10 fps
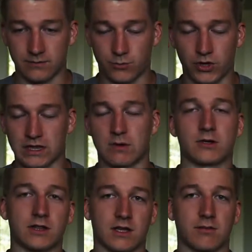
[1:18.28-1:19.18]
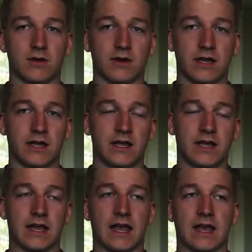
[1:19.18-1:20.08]
putting them out to the community,
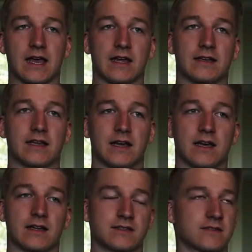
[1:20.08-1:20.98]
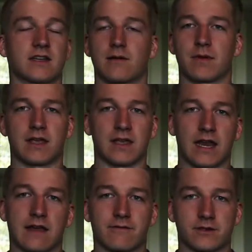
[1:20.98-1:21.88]
and it sounds like I'm making an
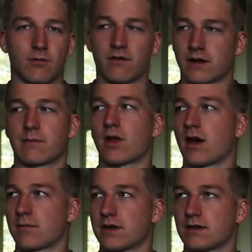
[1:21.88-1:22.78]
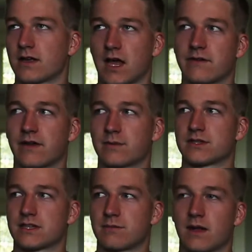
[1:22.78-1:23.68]
ad for small rig. I'm not, but kind of am at
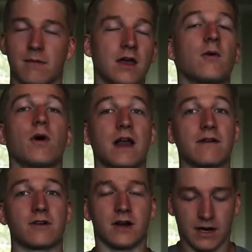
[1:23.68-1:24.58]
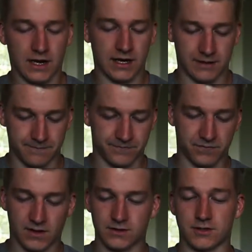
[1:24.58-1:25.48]
the same time. Whatever.
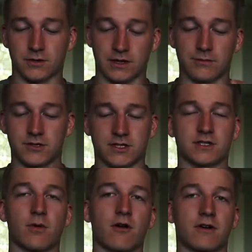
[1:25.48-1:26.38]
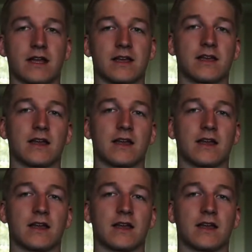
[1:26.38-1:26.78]
So I'm using a small rig